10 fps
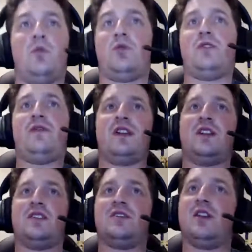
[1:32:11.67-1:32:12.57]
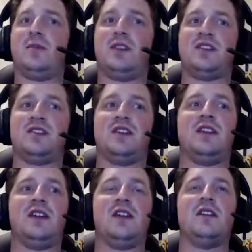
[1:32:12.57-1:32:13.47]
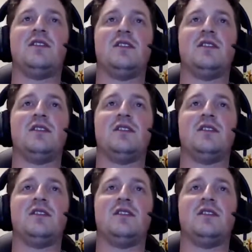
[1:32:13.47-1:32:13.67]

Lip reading: Well, the fact that it's dying, but they're still in there.